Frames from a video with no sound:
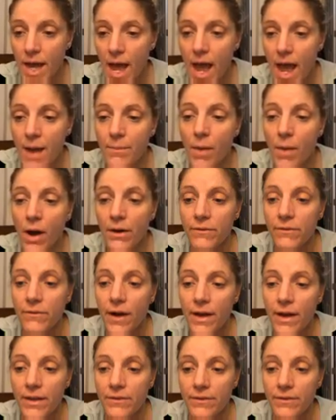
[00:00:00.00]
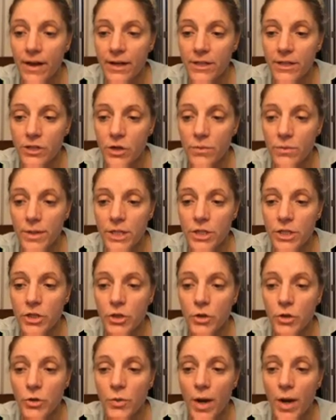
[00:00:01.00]
and modify the phagosome
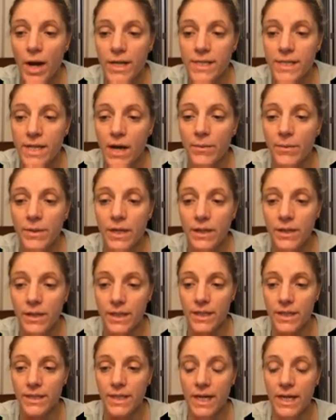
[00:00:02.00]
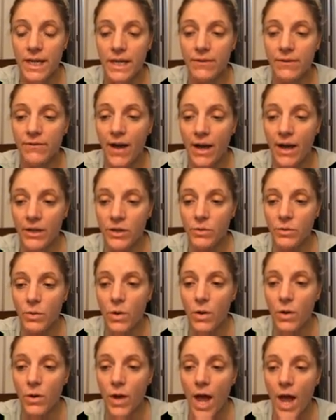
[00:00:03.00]
into a salmonella-containing
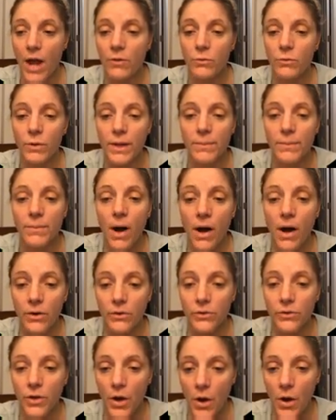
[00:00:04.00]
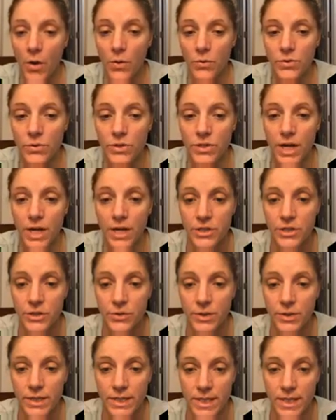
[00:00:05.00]
vacuole and remodel the host, as
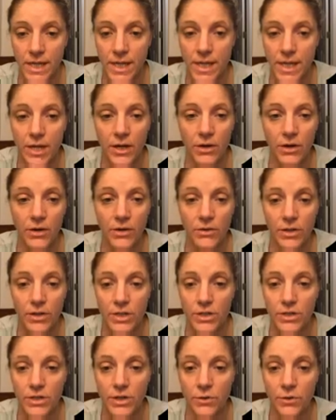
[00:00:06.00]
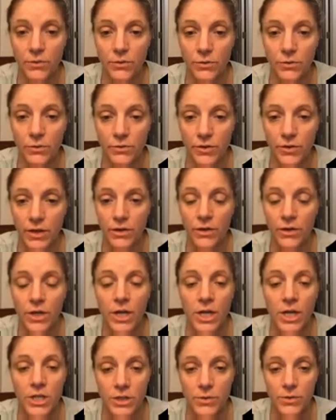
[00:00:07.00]
you can see here, this neutrophil.
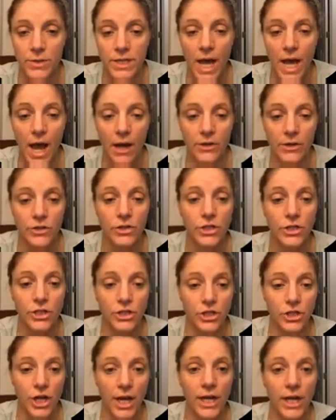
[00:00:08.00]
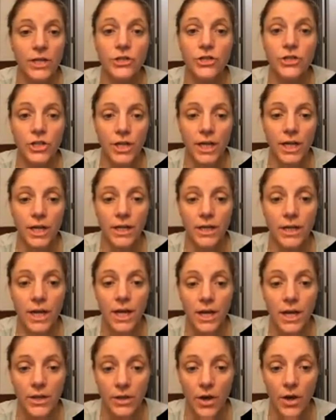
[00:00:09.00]
So it's actually changing
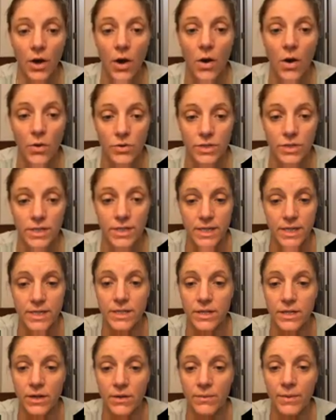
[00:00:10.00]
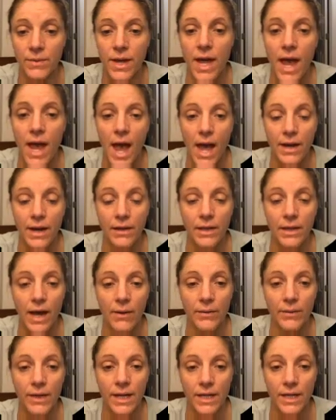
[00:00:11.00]
the host system and
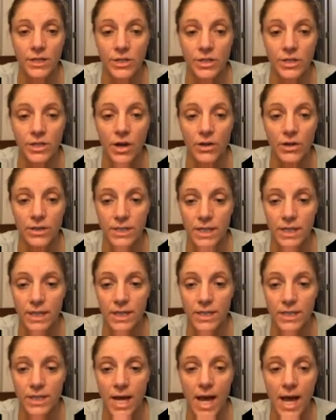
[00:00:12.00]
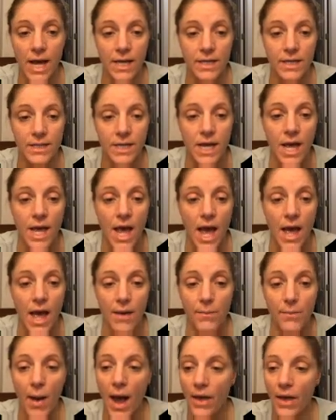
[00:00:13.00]
allowing it to not see this as
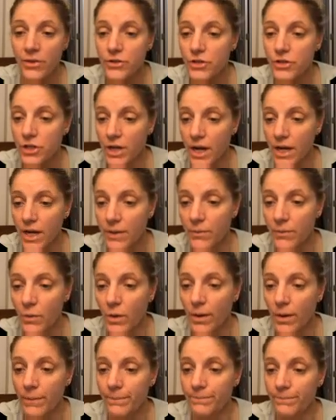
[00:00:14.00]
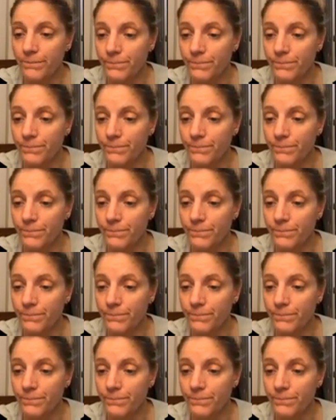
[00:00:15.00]
a pathogen anymore.